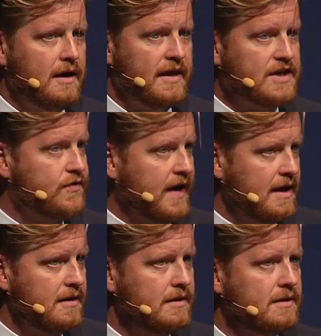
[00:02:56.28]
That's
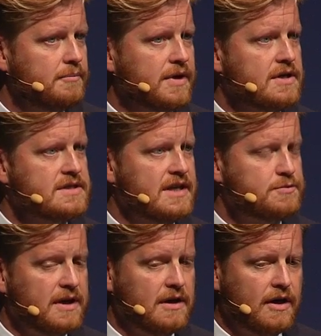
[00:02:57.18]
fair, because there's
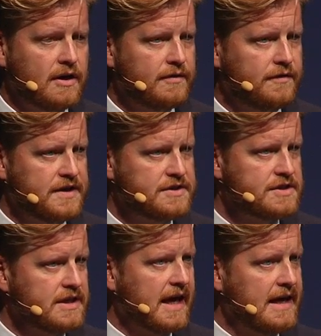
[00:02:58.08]
been a lot of
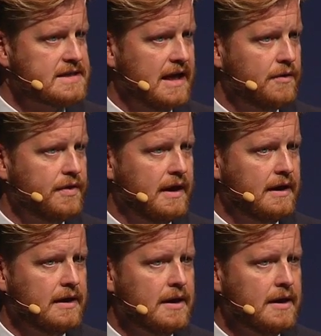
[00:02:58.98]
efficiency gains out there,